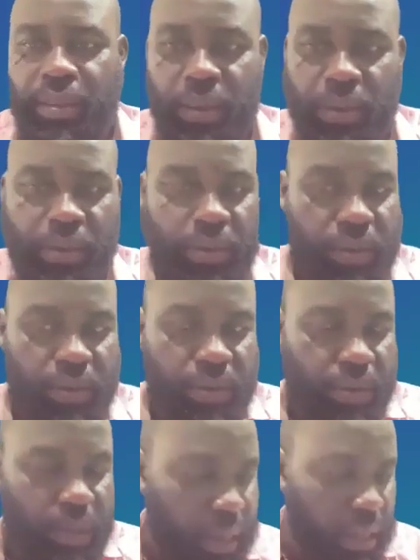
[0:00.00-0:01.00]
their questions.
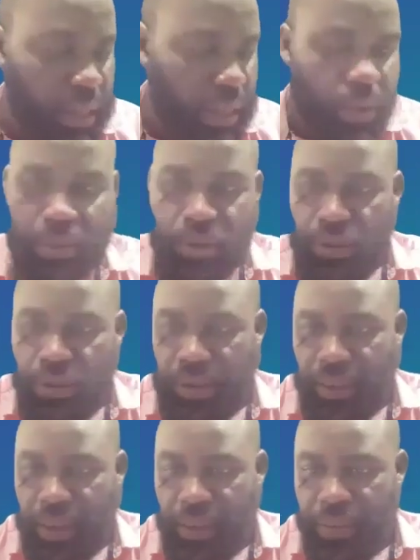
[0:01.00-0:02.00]
You can unmute
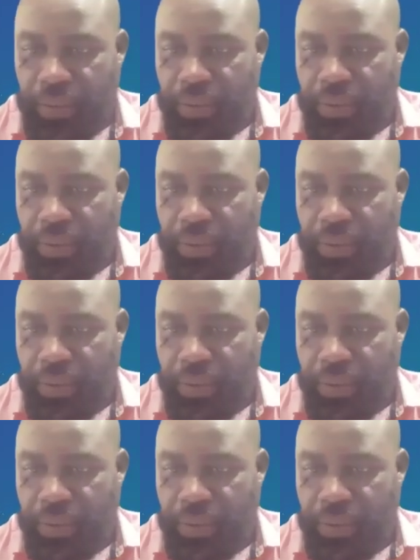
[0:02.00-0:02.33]
yourself